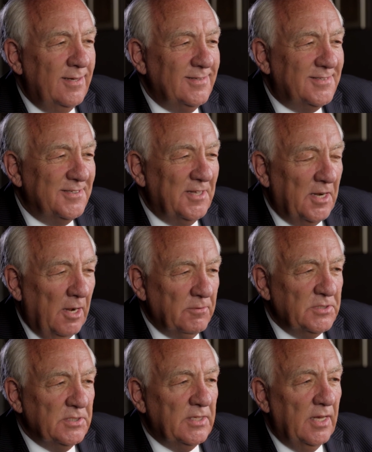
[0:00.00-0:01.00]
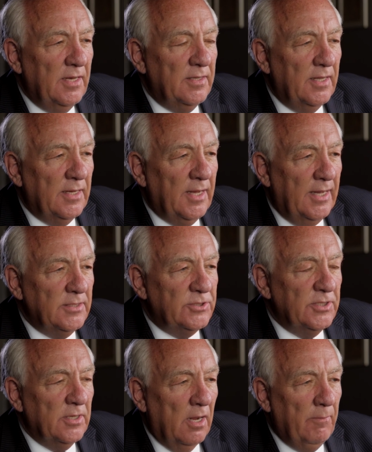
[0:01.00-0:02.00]
that, that I was in, in,
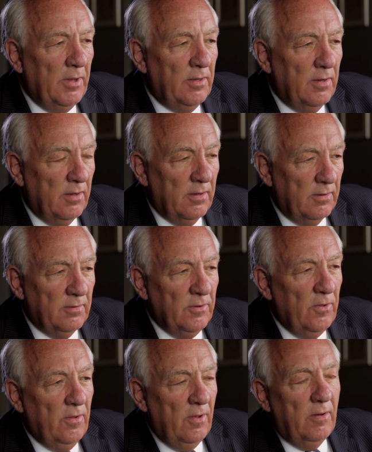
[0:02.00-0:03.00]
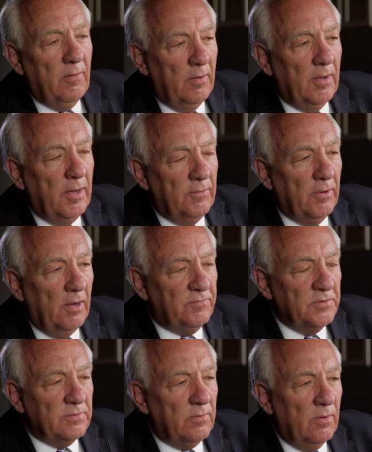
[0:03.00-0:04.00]
engaged in. I mean, uh, uh i
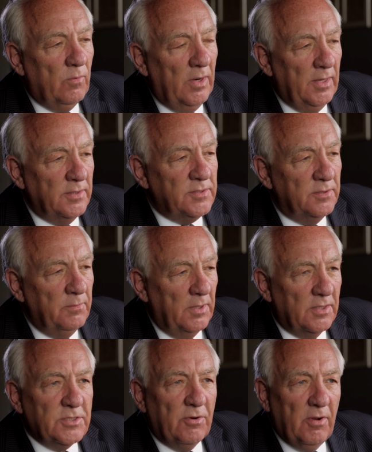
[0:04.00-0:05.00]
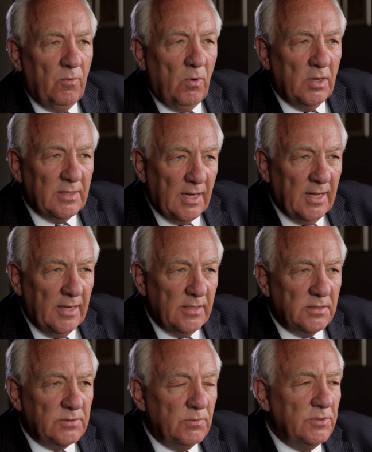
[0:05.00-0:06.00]
often uh, went into the military one
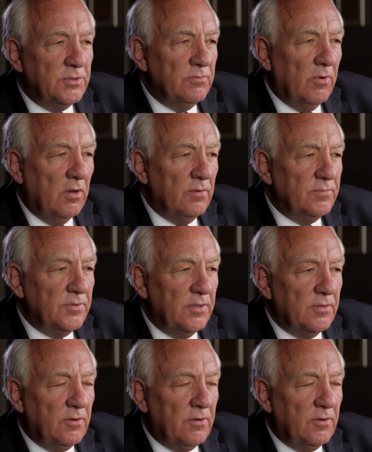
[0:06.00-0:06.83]
case, which involved uh,